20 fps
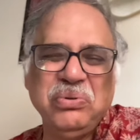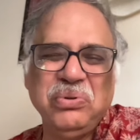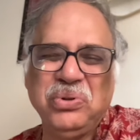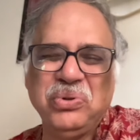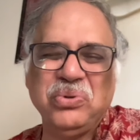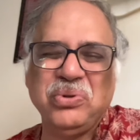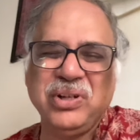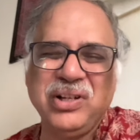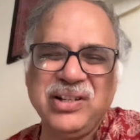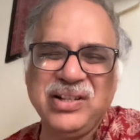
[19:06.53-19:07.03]

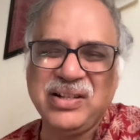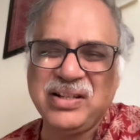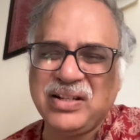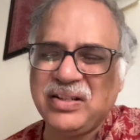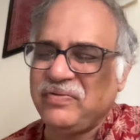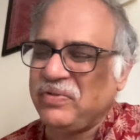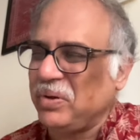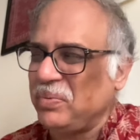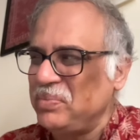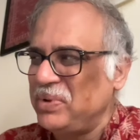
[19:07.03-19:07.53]
You are just
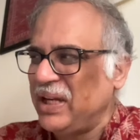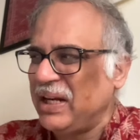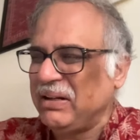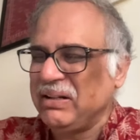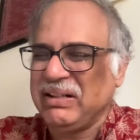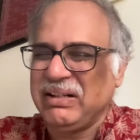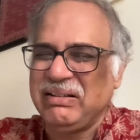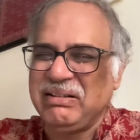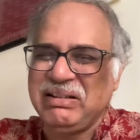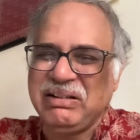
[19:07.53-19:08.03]
from
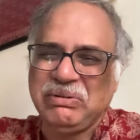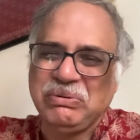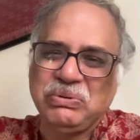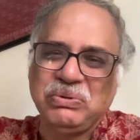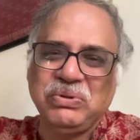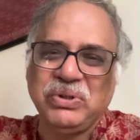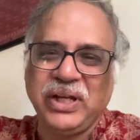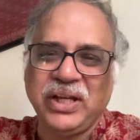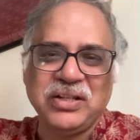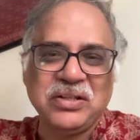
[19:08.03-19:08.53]
that country. Who
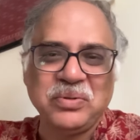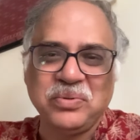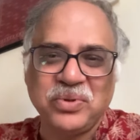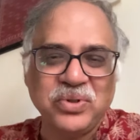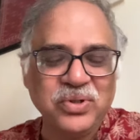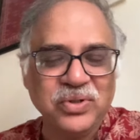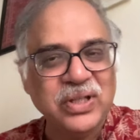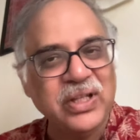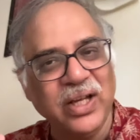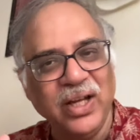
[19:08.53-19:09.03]
cares
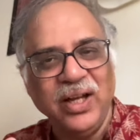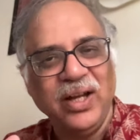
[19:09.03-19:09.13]
about you?